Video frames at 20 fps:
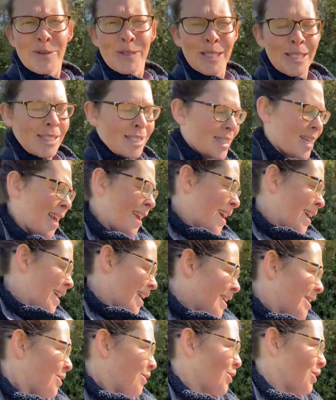you're just
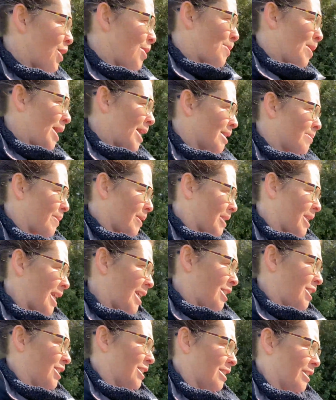not too many
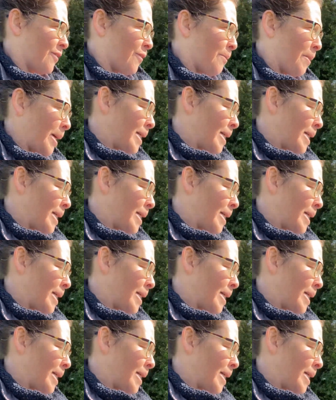expectations for my